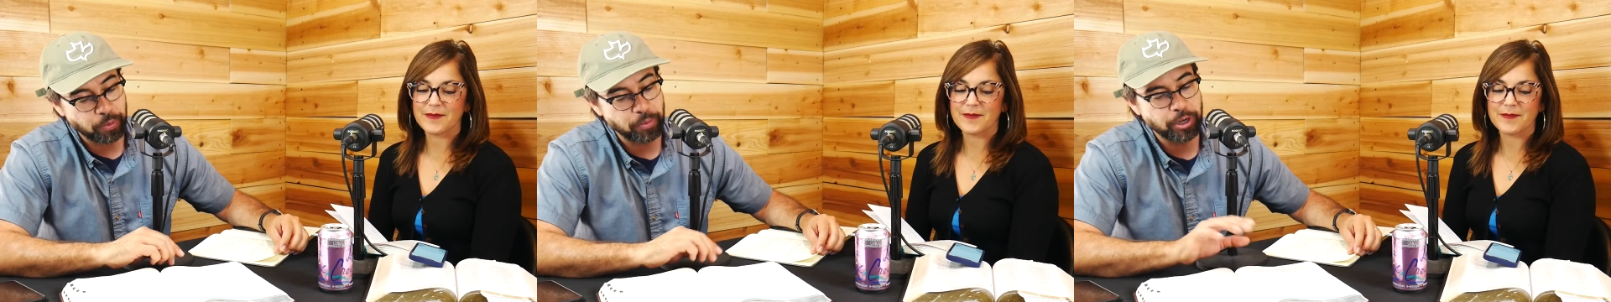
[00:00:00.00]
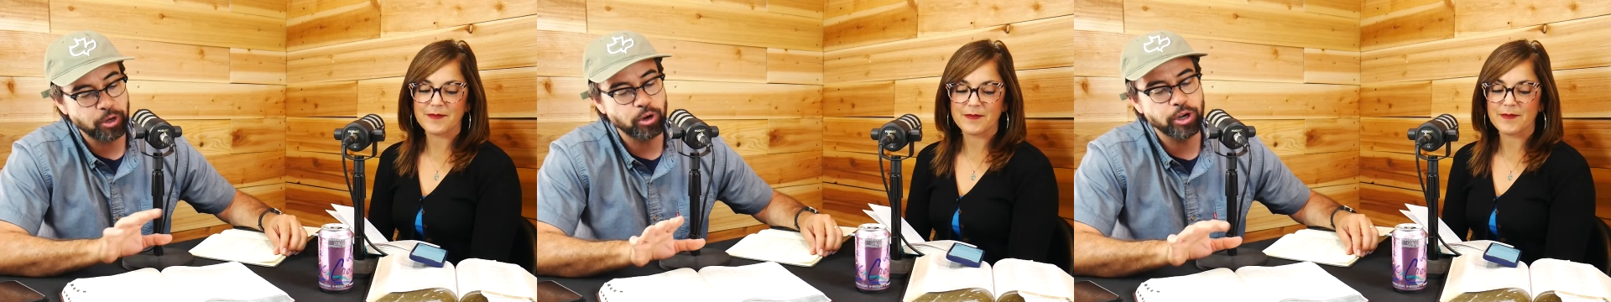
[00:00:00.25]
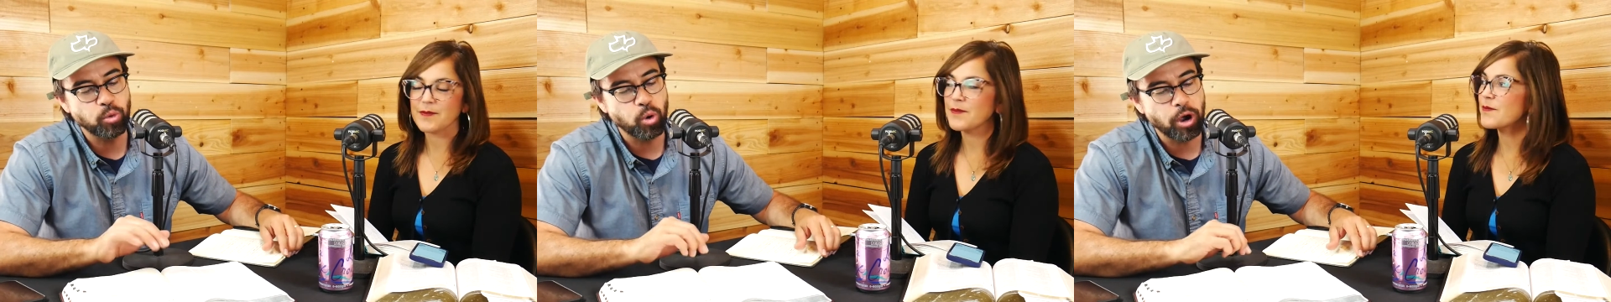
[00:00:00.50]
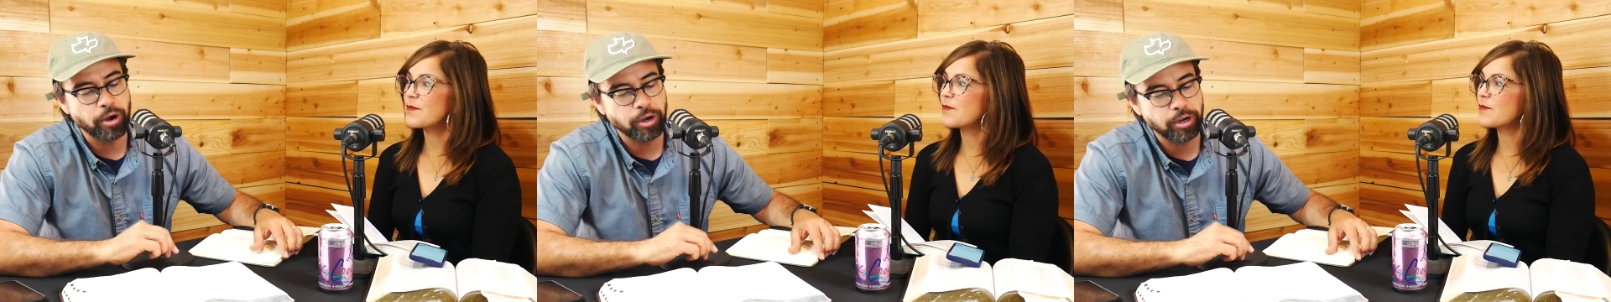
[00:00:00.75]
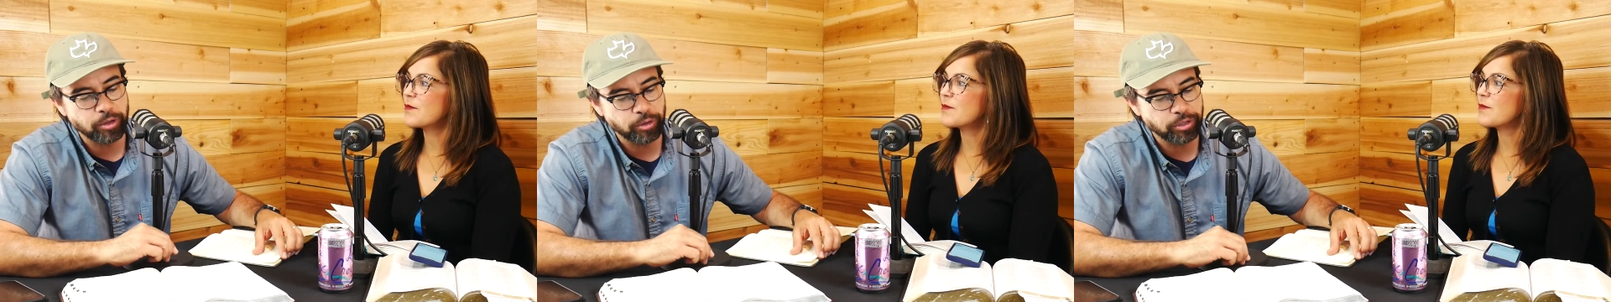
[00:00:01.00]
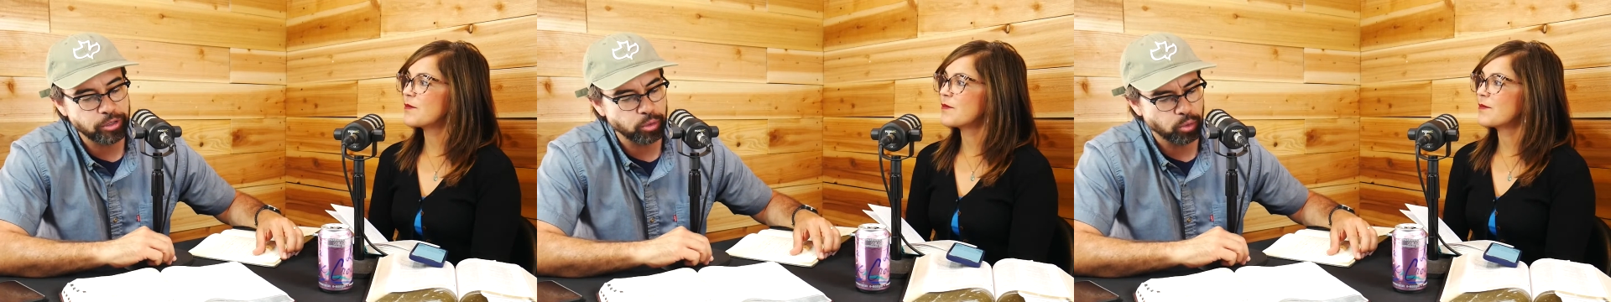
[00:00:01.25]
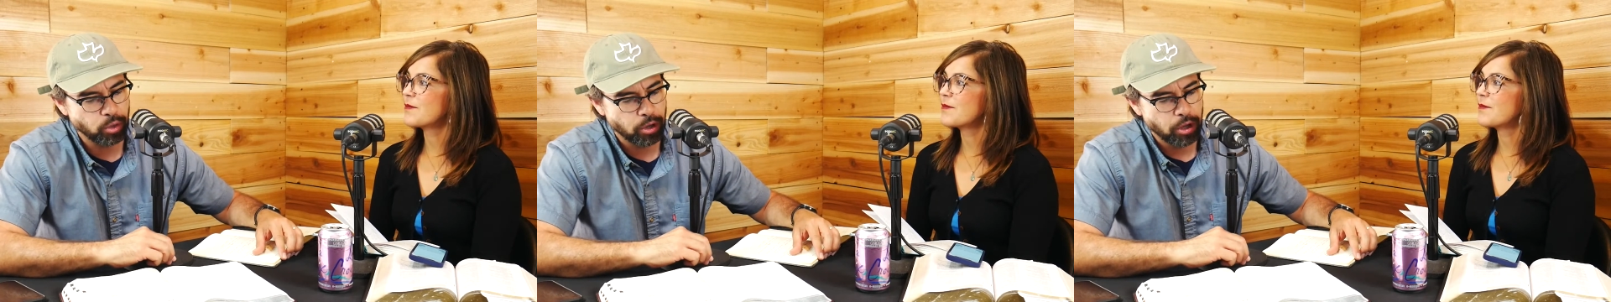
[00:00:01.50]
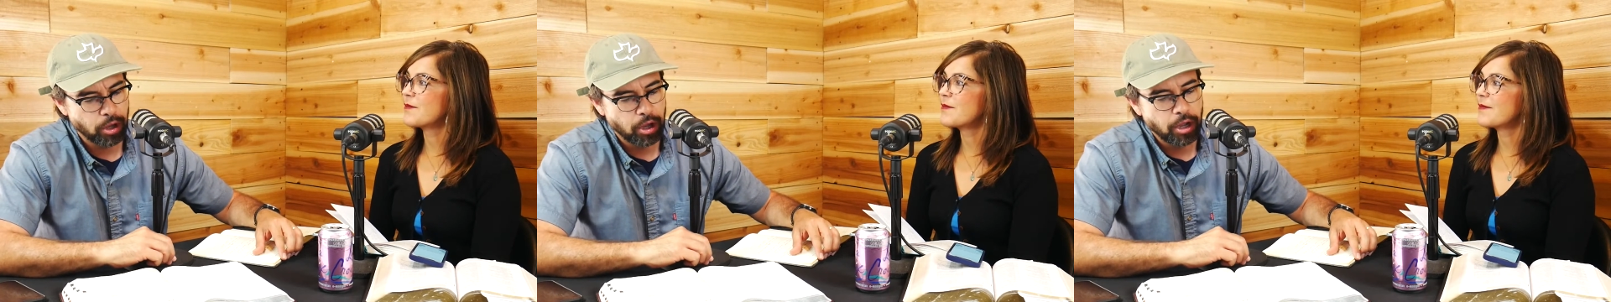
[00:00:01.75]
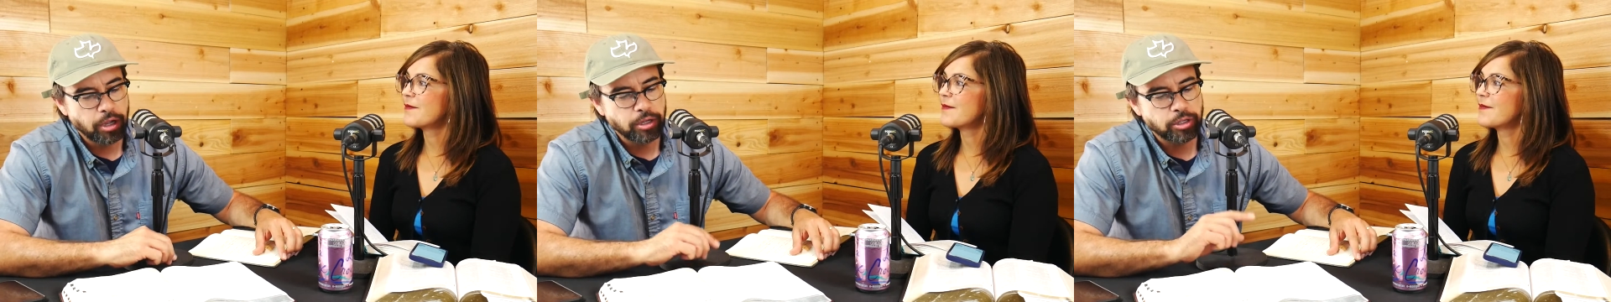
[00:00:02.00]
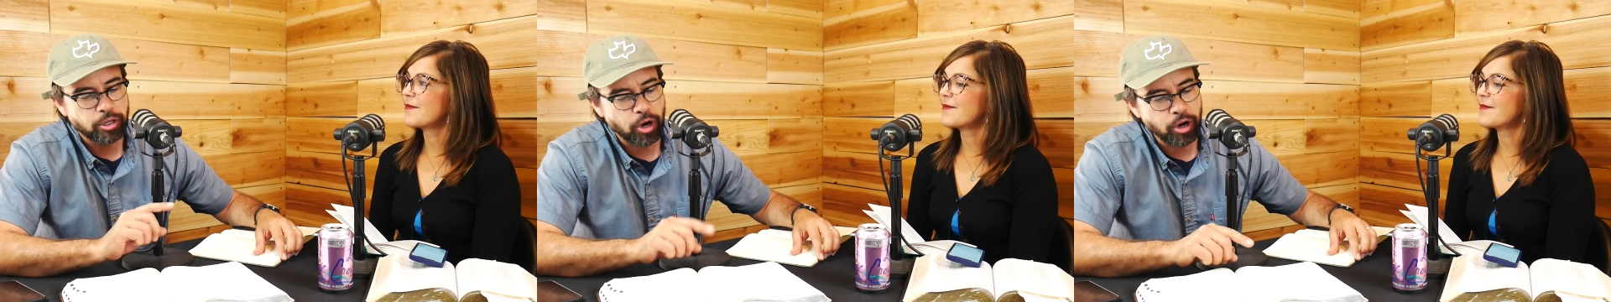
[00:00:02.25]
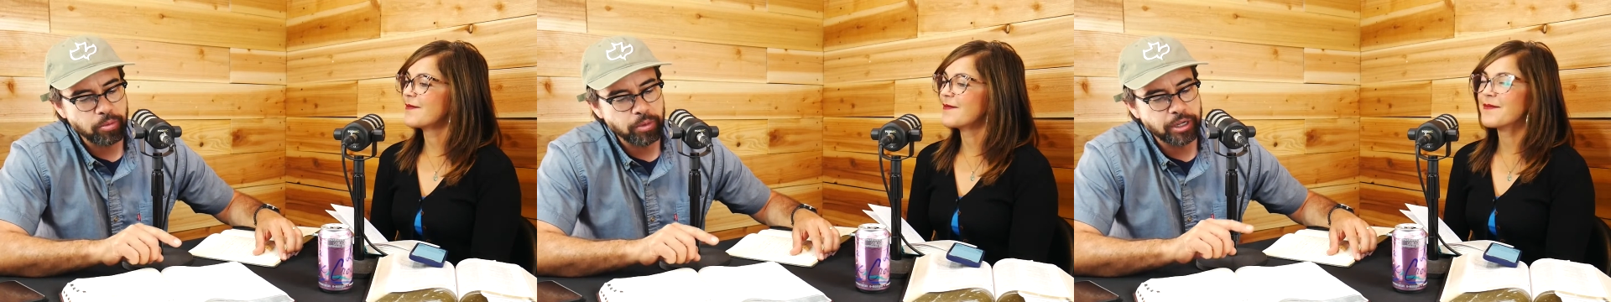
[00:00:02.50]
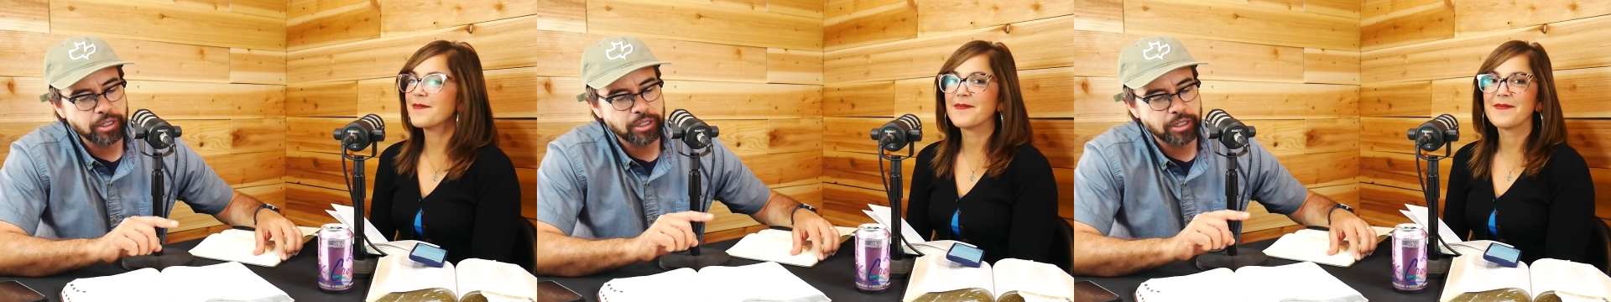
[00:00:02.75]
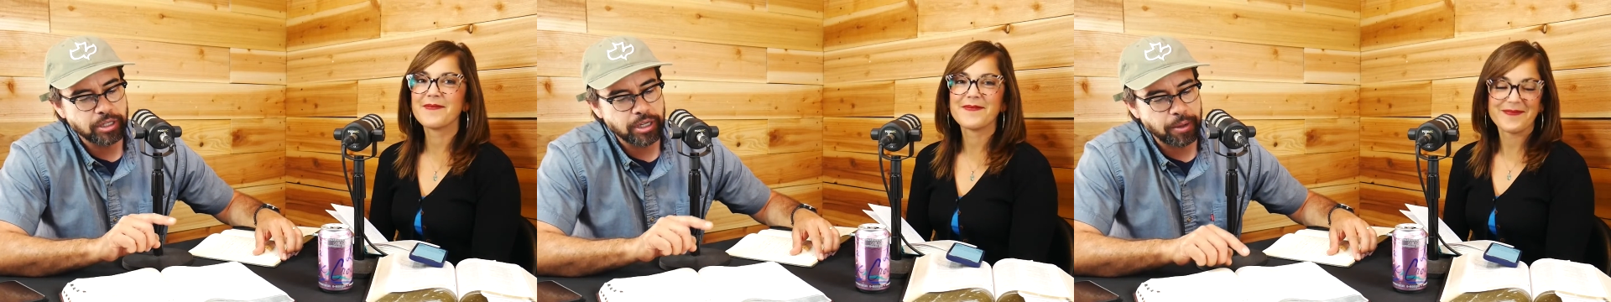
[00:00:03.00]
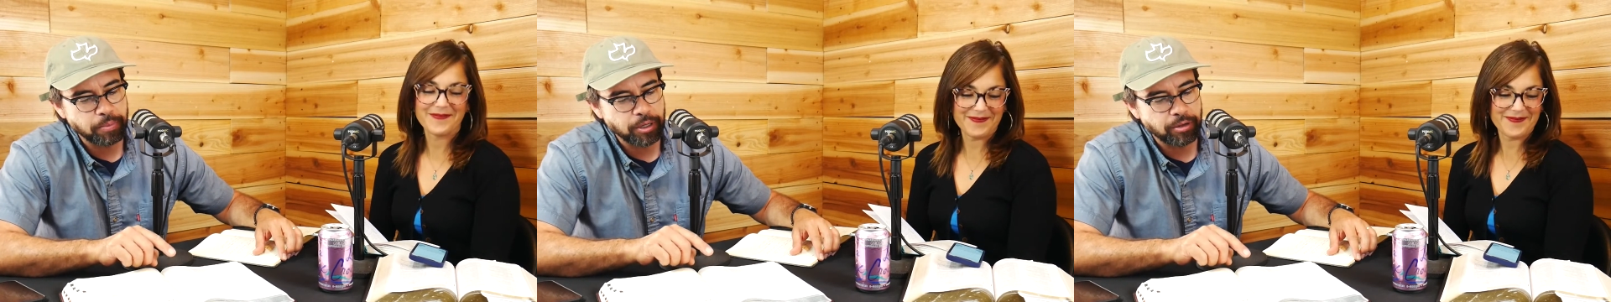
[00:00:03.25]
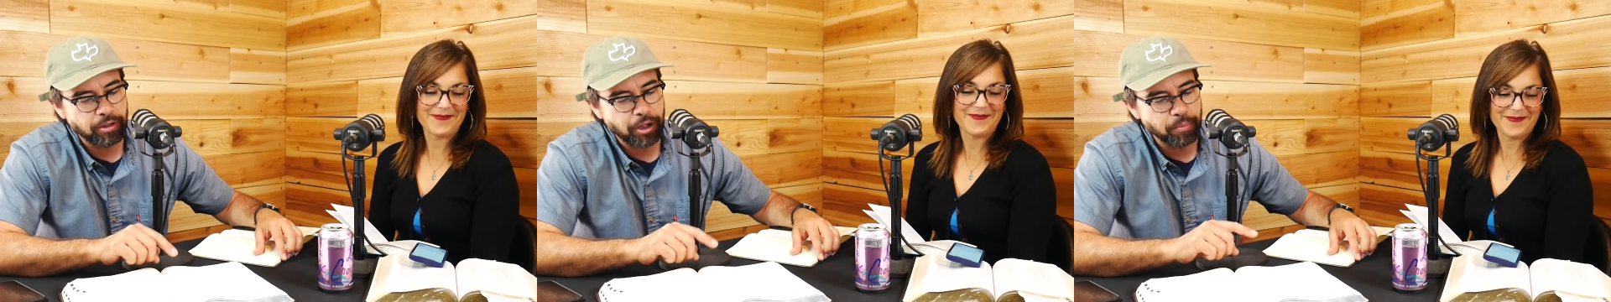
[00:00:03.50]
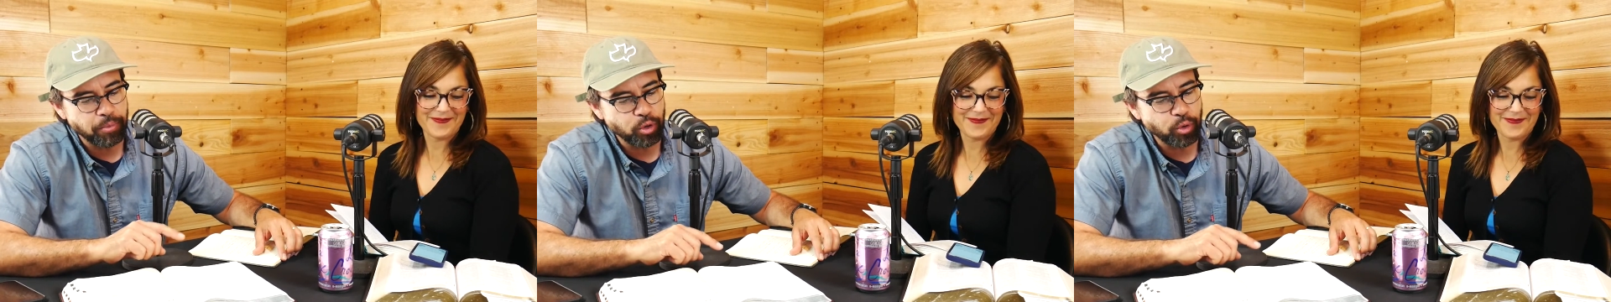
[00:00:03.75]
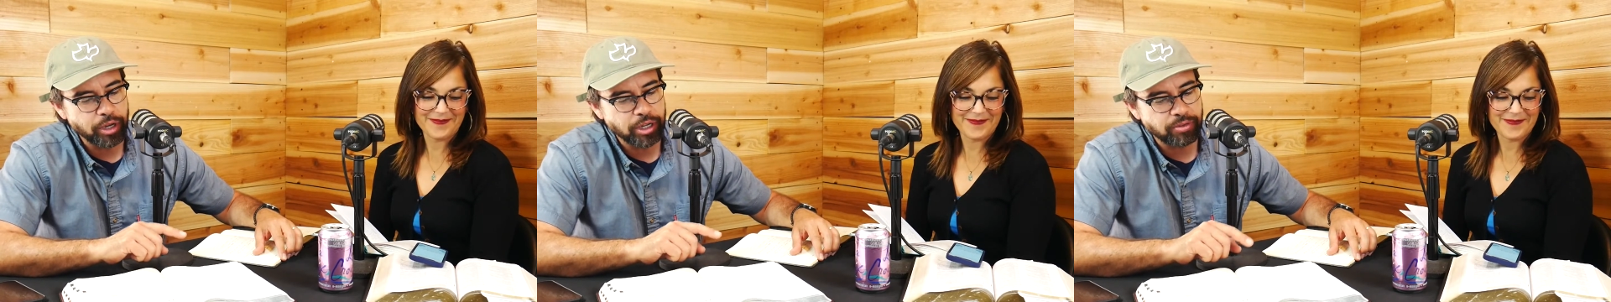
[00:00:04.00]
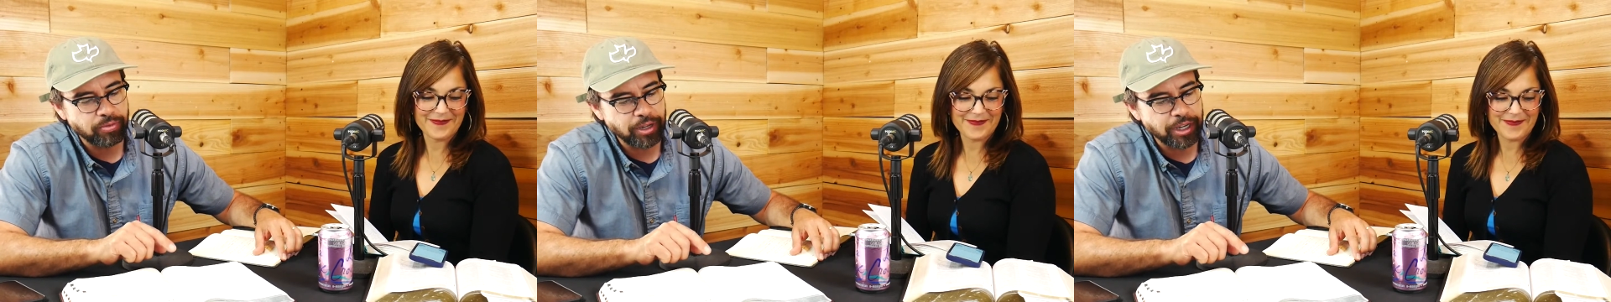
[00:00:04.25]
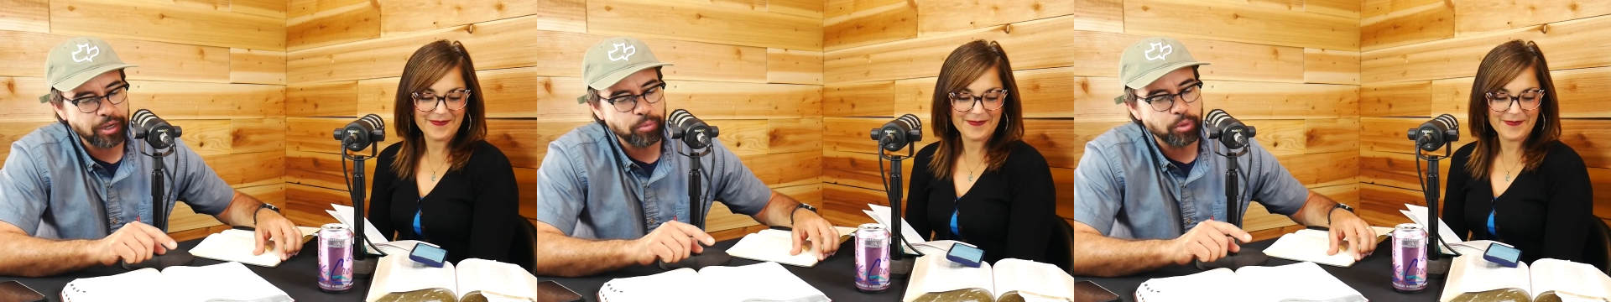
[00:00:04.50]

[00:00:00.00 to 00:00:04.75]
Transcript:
Speaker 1: I've been learning watercolor too. Charm is deceptive and beauty is fleeting,